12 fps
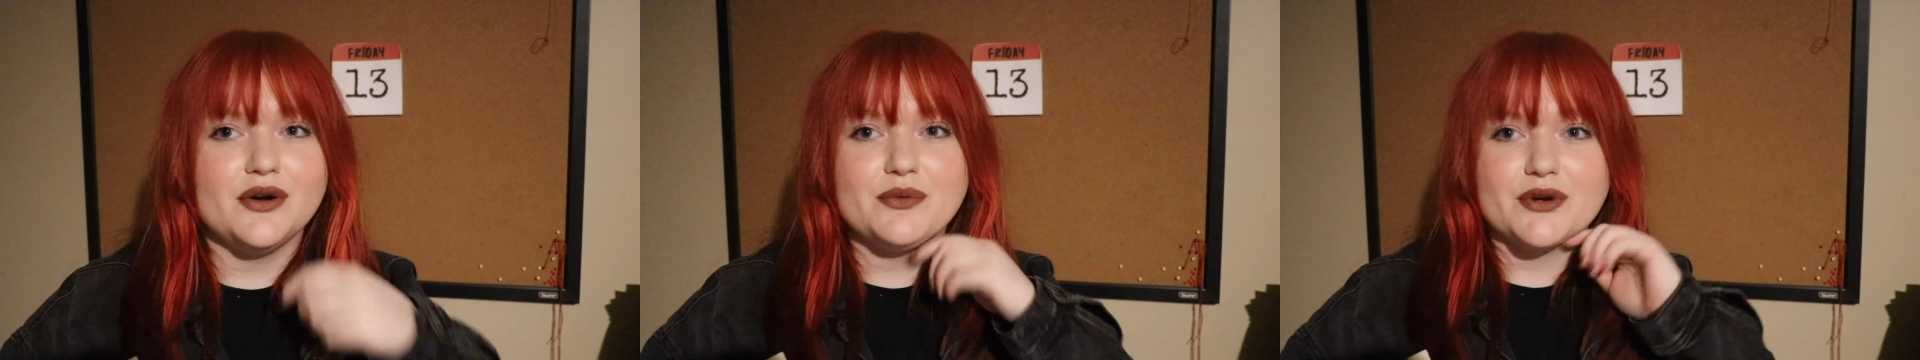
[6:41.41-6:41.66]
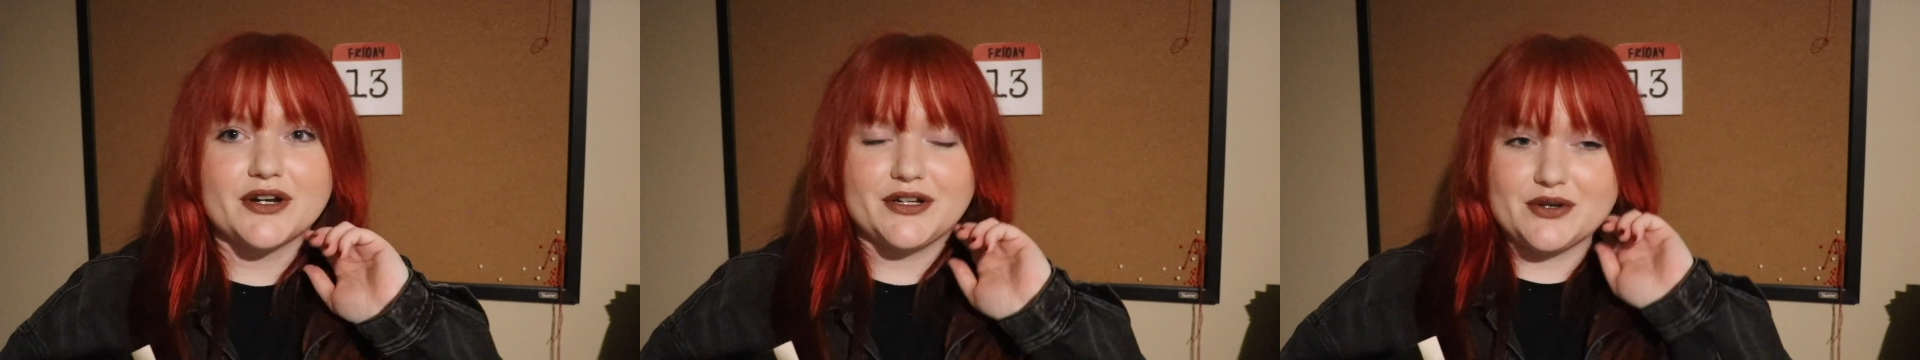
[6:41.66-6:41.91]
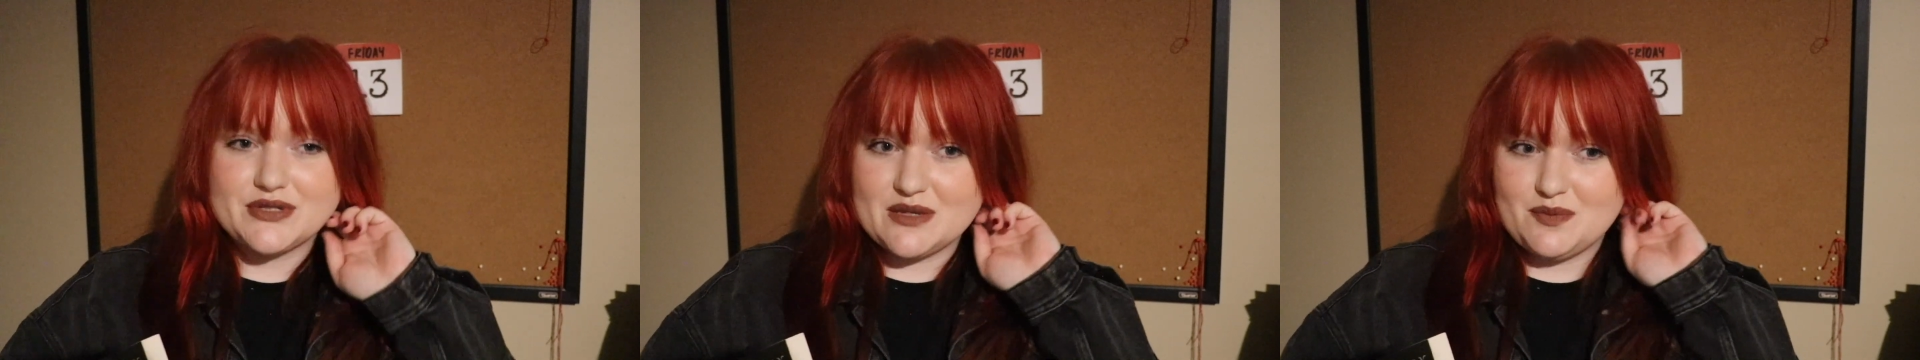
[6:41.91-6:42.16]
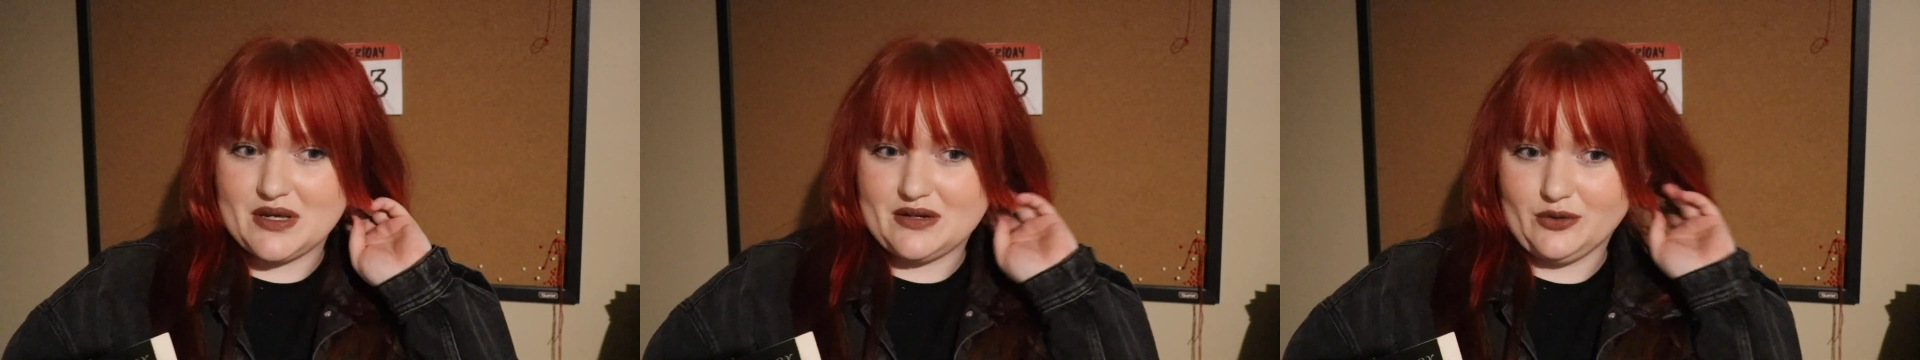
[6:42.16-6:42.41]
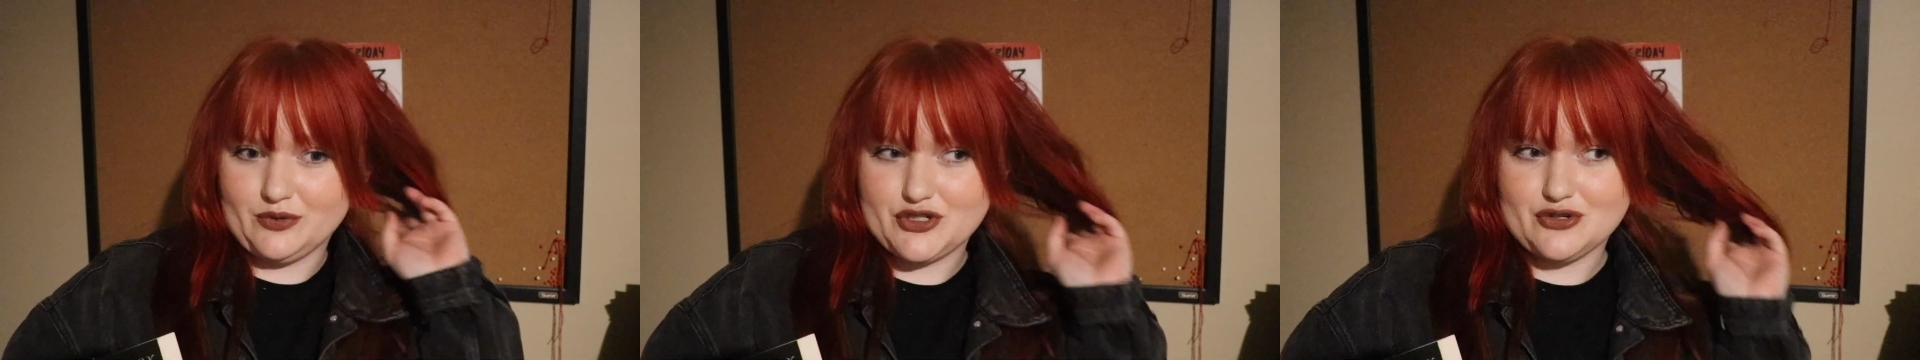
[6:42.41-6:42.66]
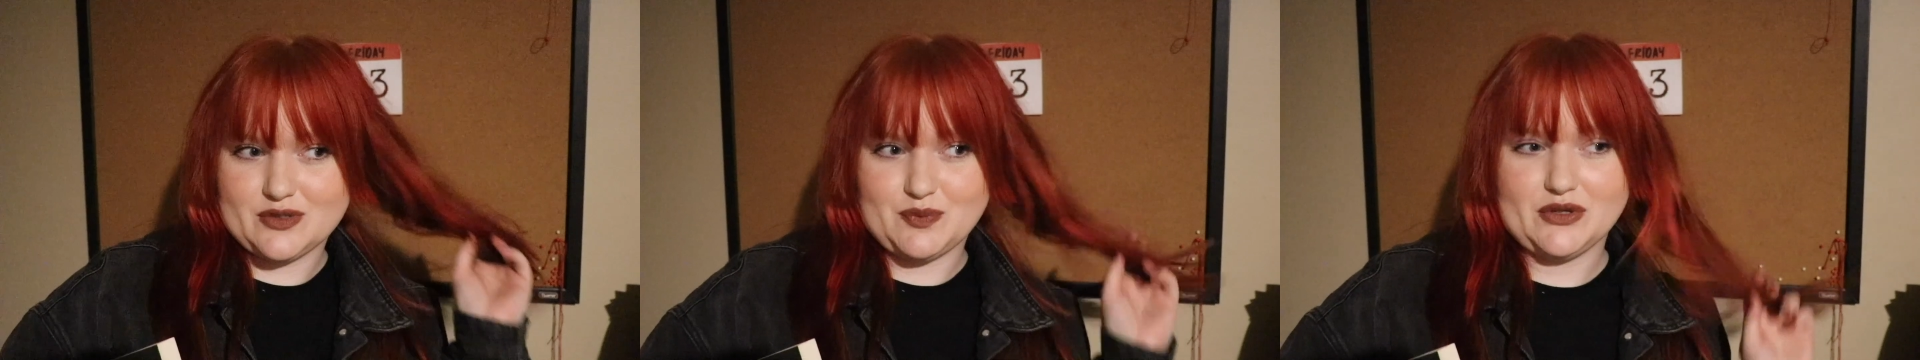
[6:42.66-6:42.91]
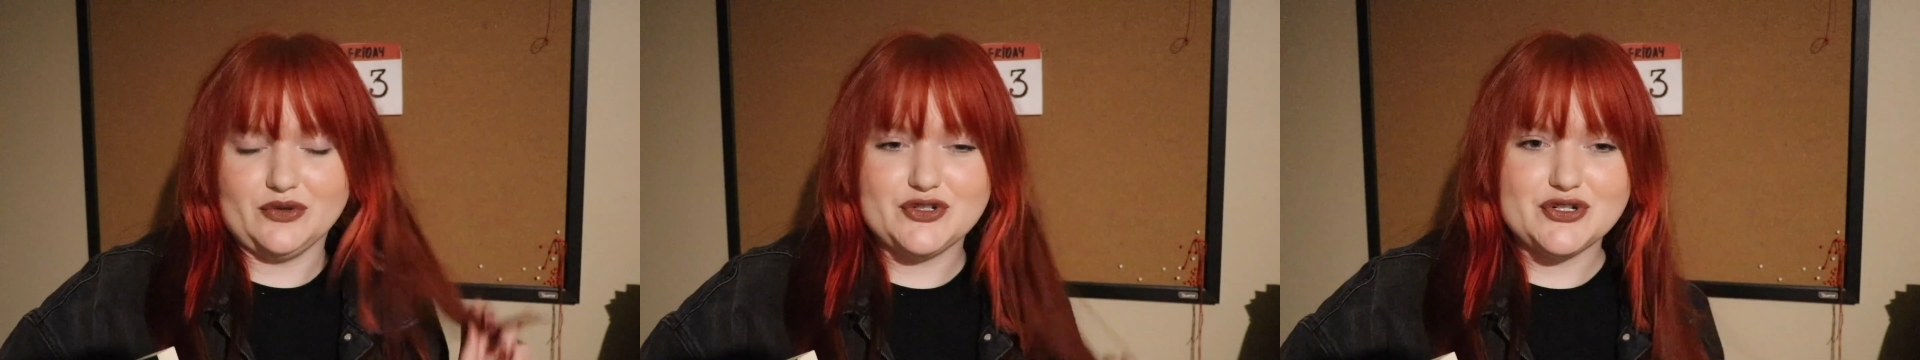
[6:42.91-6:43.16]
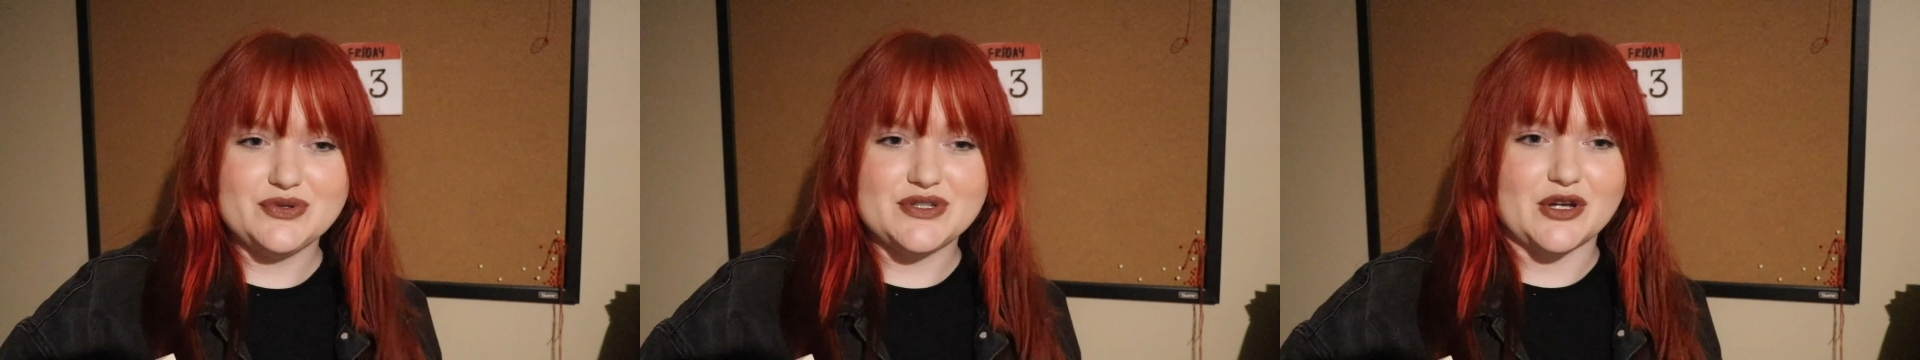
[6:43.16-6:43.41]
and we're gonna go see Beetlejuice
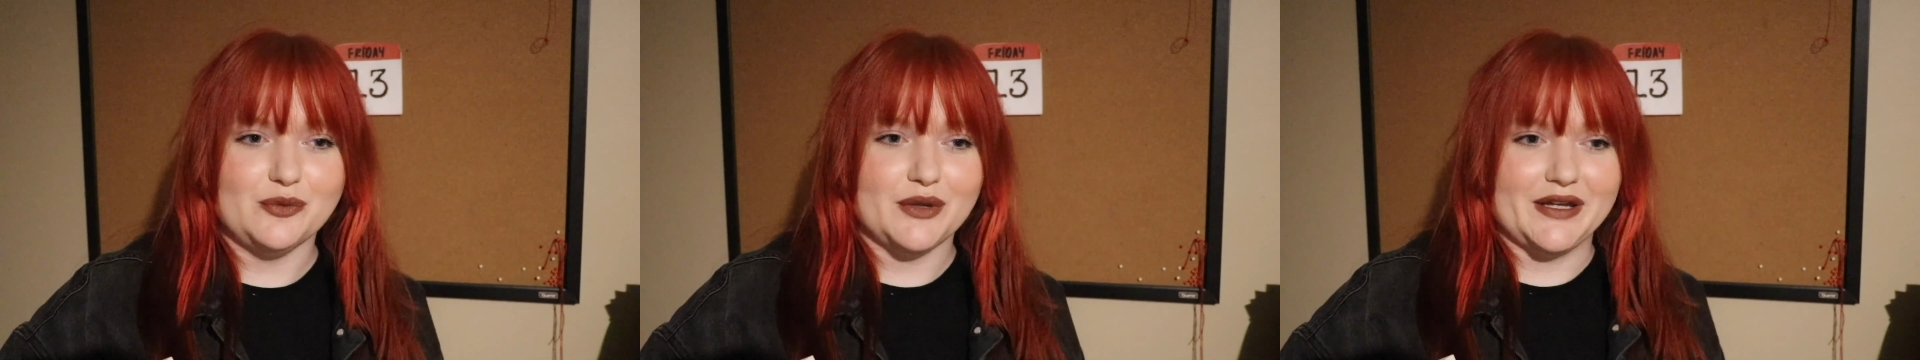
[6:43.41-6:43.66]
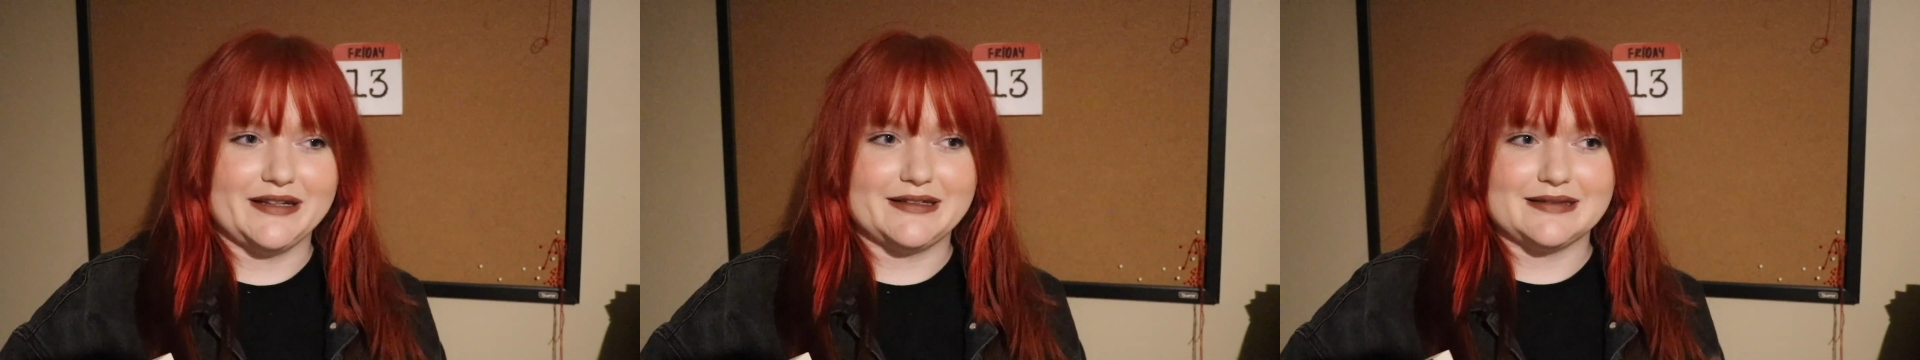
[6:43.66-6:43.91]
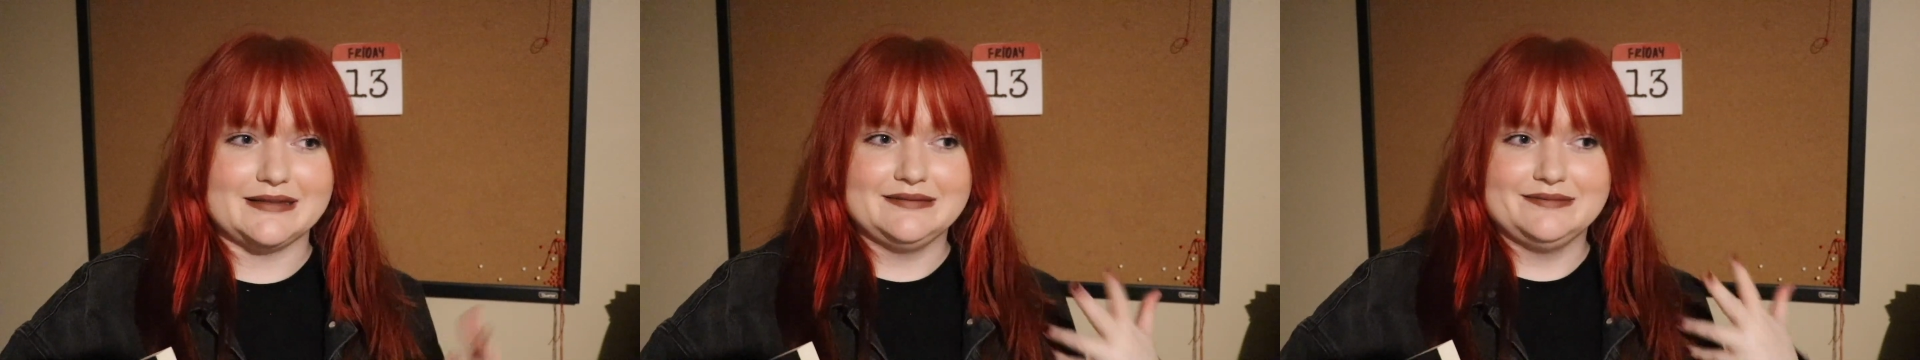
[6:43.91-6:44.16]
Beetlejuice, so I'm like,